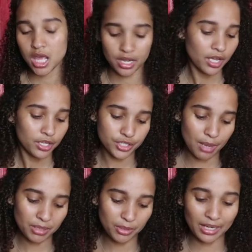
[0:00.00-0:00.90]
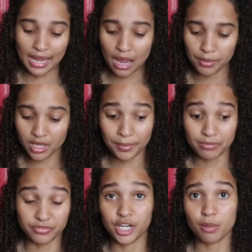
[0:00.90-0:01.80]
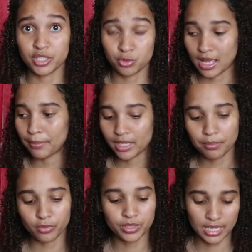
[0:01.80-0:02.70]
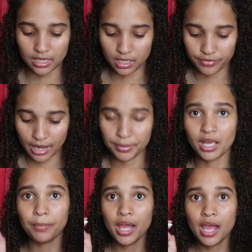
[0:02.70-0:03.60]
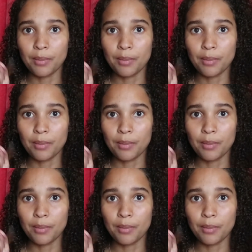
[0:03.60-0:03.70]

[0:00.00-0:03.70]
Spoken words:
So I'm gonna be doing like eye makeup, and I'm very obsessed with eye makeup. I've always kind of loved eye makeup.